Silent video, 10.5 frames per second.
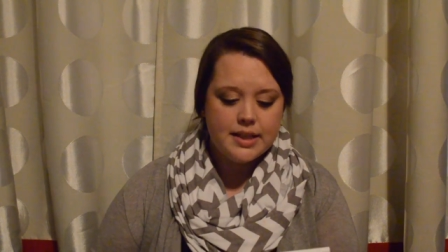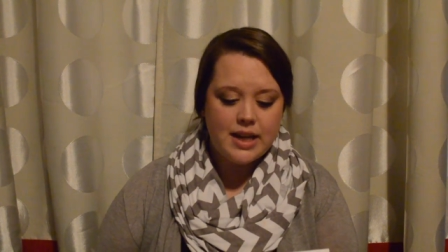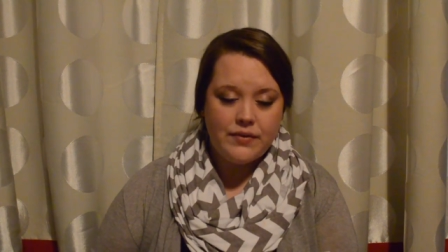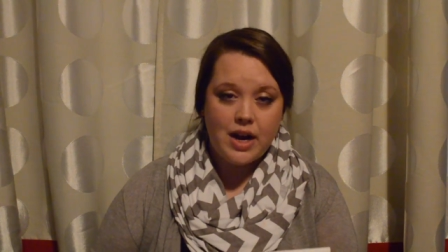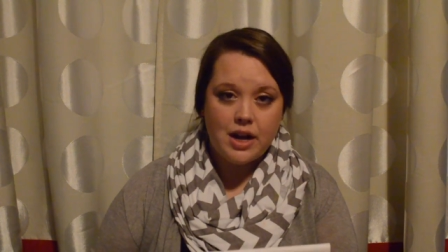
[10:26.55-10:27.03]

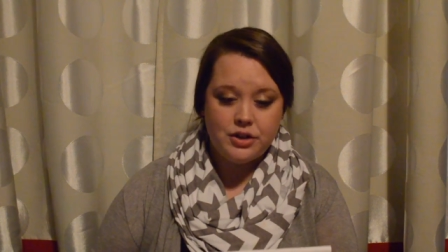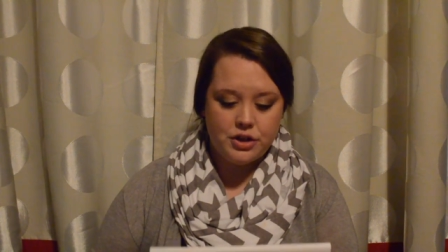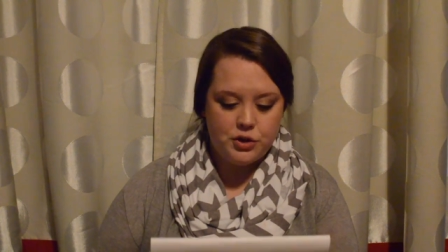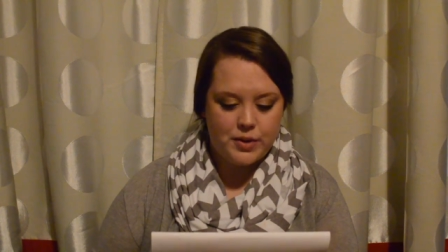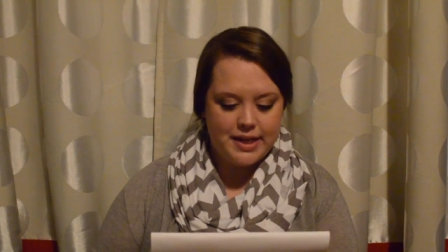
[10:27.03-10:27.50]

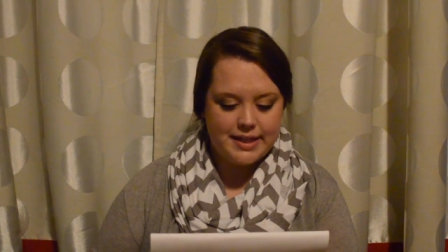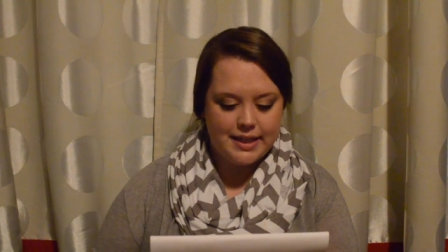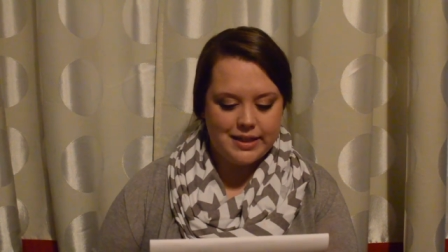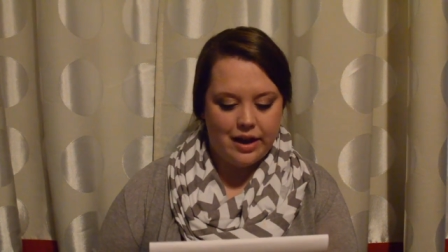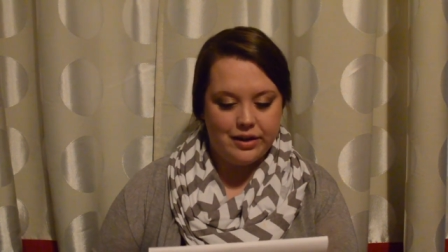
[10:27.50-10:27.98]

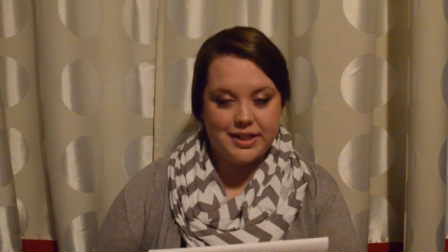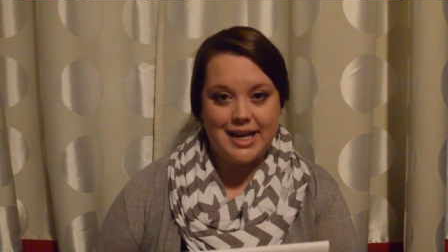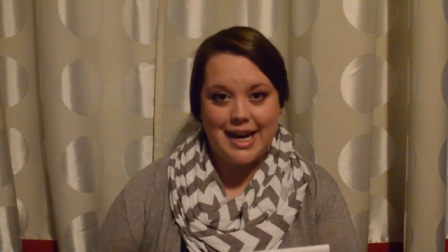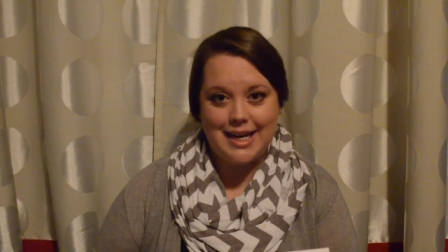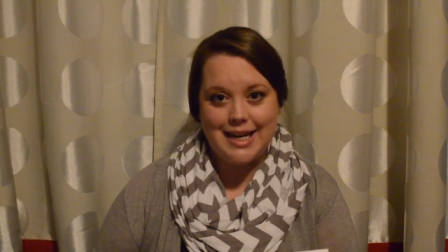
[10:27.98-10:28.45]

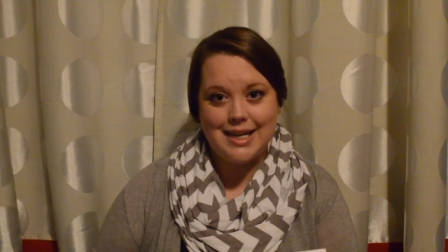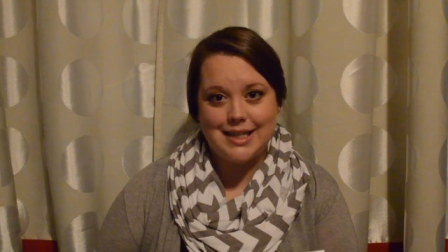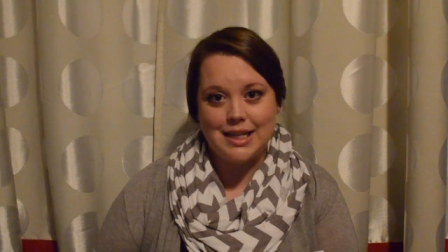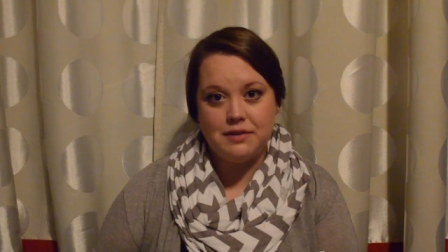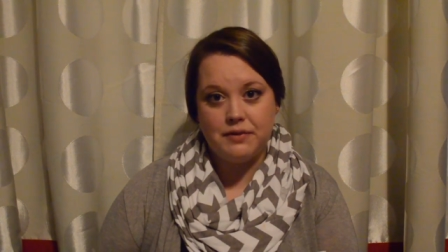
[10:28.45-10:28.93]

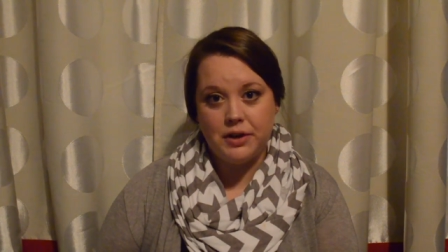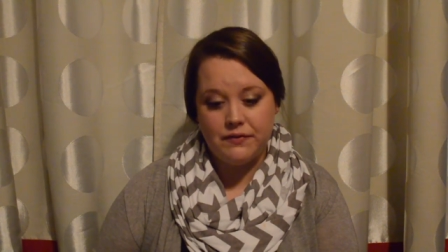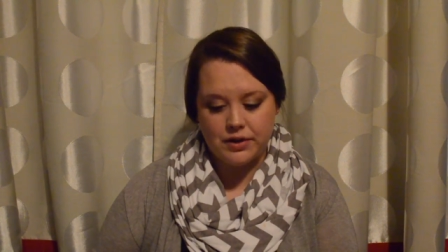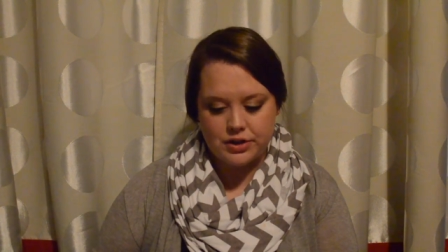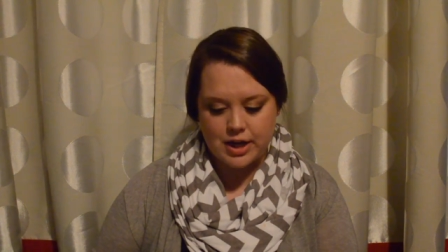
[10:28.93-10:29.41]
$726.88 for your
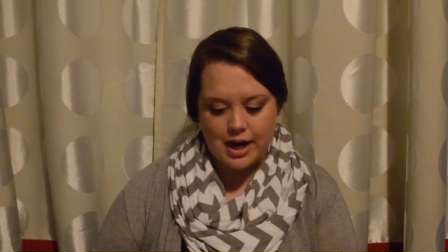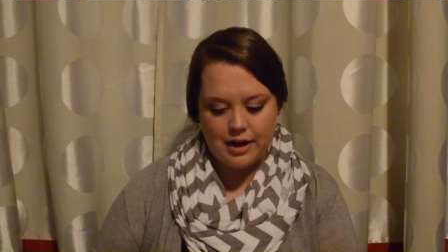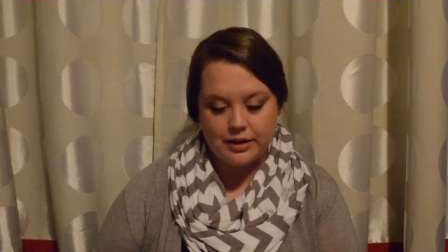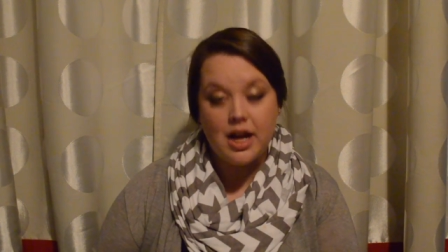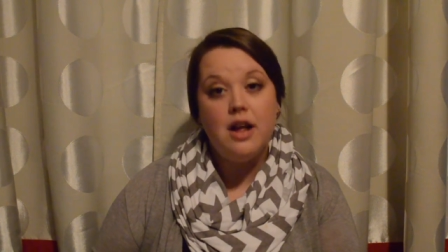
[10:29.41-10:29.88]
first
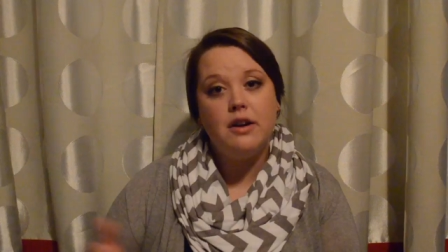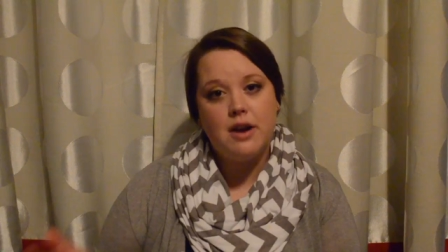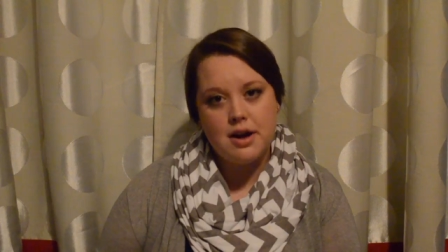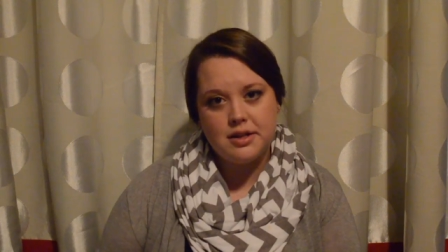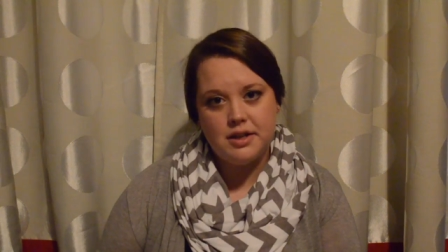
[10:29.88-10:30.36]
child,
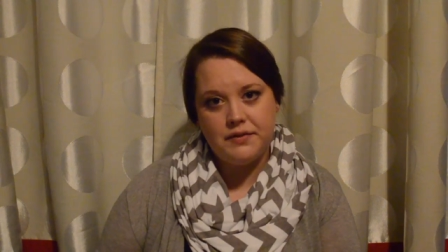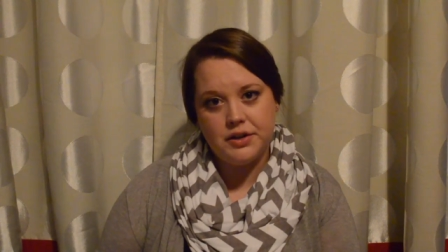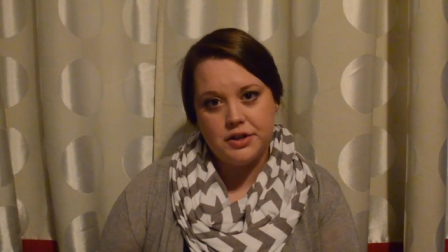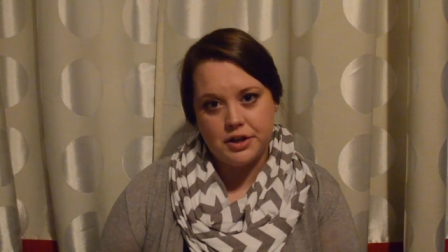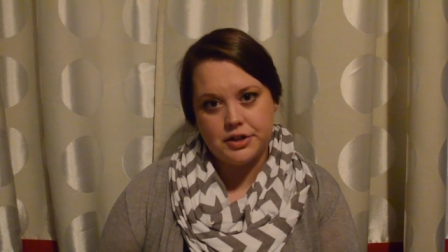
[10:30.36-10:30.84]
cost of
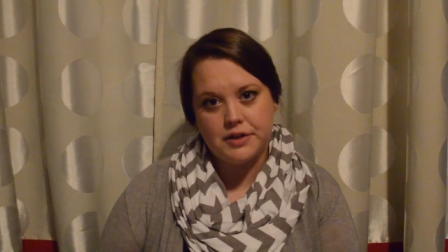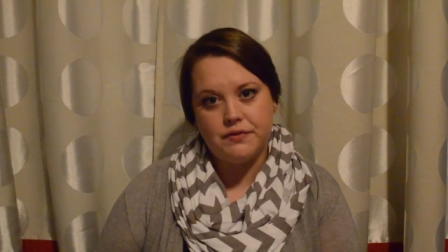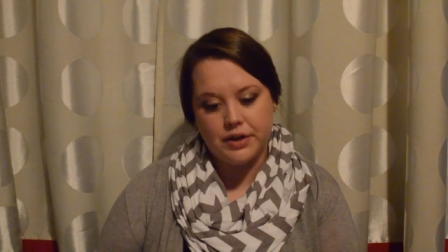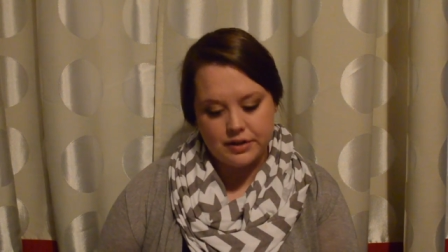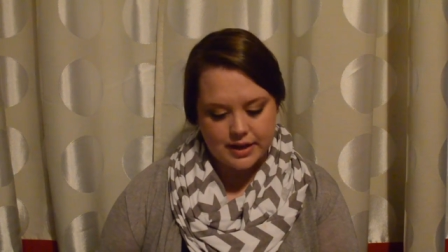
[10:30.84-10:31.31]
your detergent
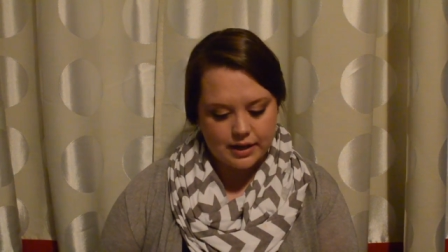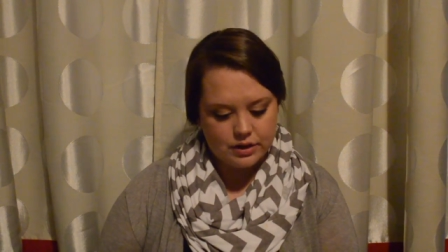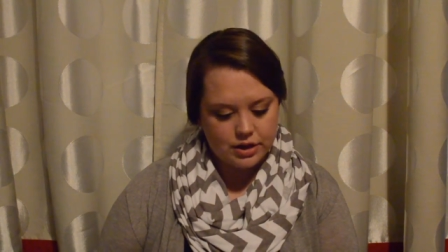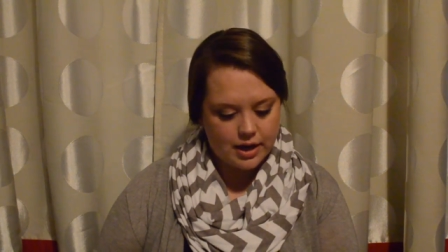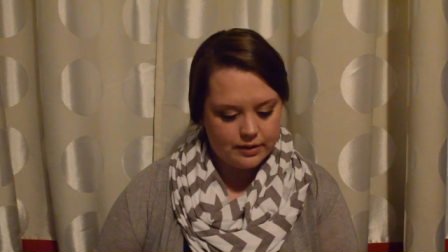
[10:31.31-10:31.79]
for your
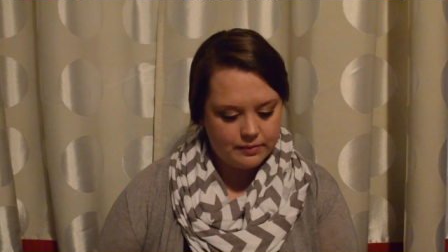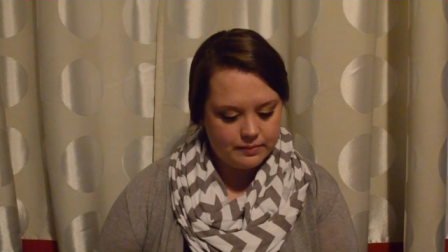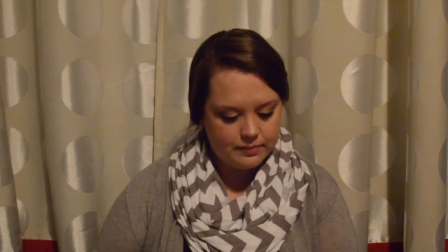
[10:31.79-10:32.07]
second child,